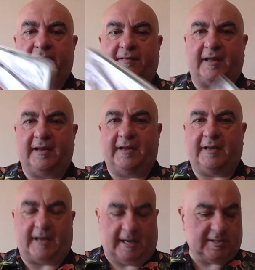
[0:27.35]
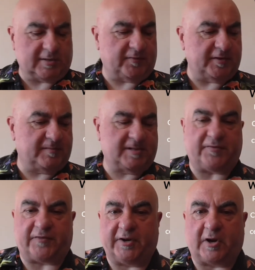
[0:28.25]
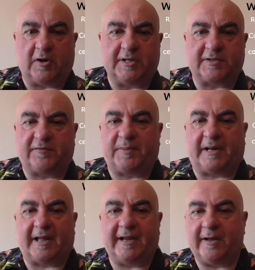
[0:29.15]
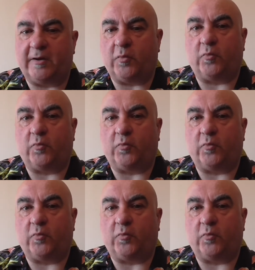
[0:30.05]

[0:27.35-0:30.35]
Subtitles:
They cater for different kinds of player,